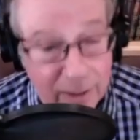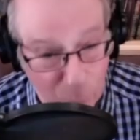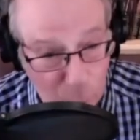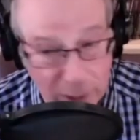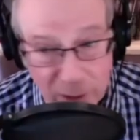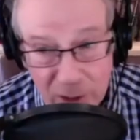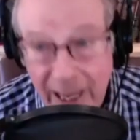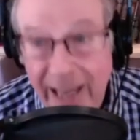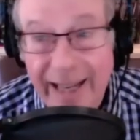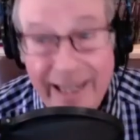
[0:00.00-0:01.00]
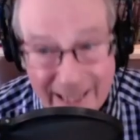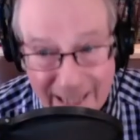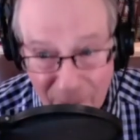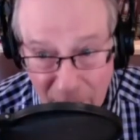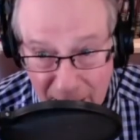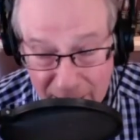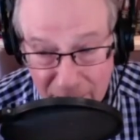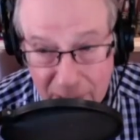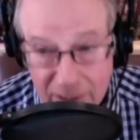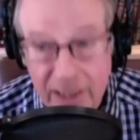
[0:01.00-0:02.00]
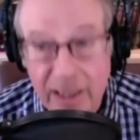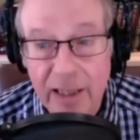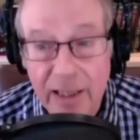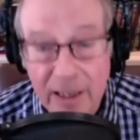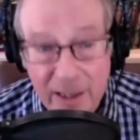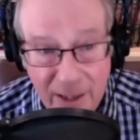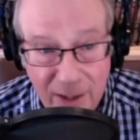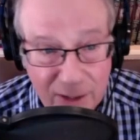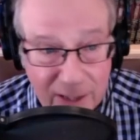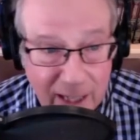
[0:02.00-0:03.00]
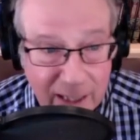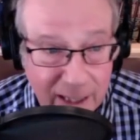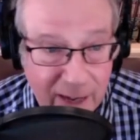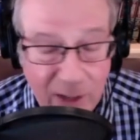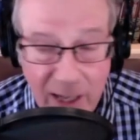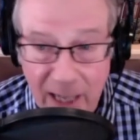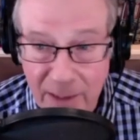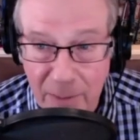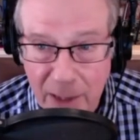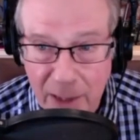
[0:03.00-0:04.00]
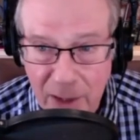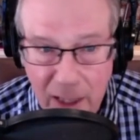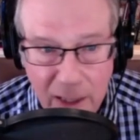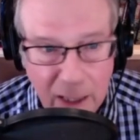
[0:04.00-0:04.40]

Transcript: Wednesday, never got to my scene. Thursday, never got to my scene.